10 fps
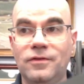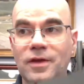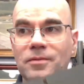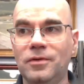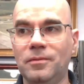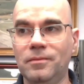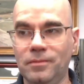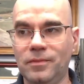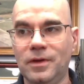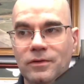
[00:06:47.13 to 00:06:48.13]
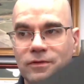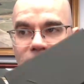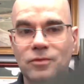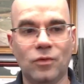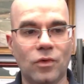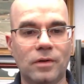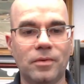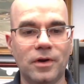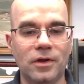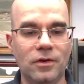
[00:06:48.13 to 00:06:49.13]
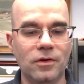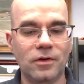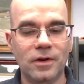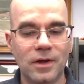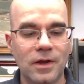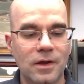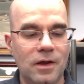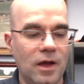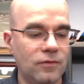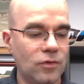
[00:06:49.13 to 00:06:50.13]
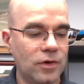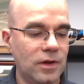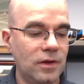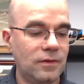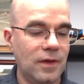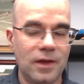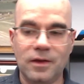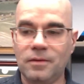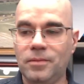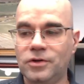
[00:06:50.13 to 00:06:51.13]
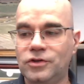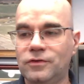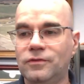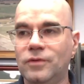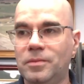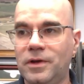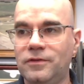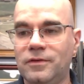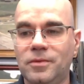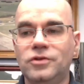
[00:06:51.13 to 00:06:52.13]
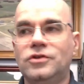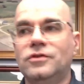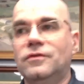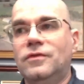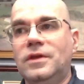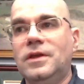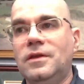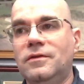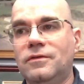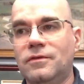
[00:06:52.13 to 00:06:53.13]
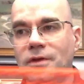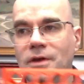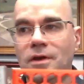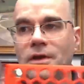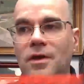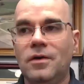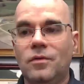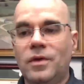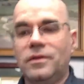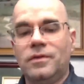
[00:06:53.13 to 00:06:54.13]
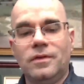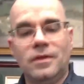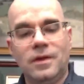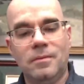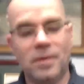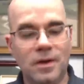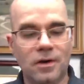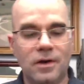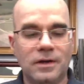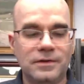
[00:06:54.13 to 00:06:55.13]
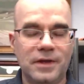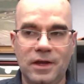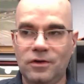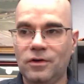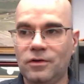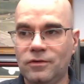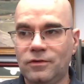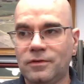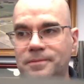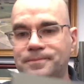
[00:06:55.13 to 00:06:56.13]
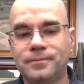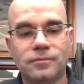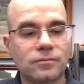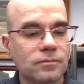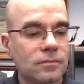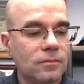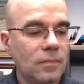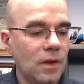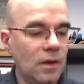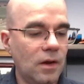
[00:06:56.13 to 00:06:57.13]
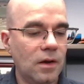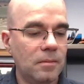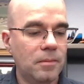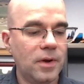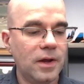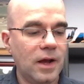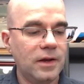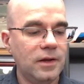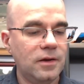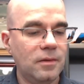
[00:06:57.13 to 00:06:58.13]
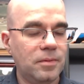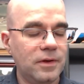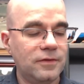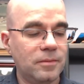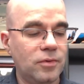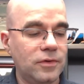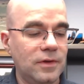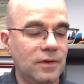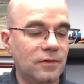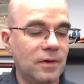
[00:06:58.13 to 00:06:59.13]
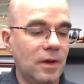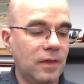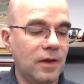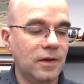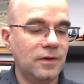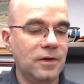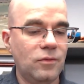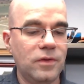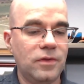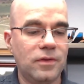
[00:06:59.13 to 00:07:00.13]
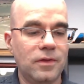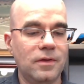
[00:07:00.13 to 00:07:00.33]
seem to work pretty good. I've already replaced a bunch of these with the bigger containers, but I needed a place to put these in. And the idea with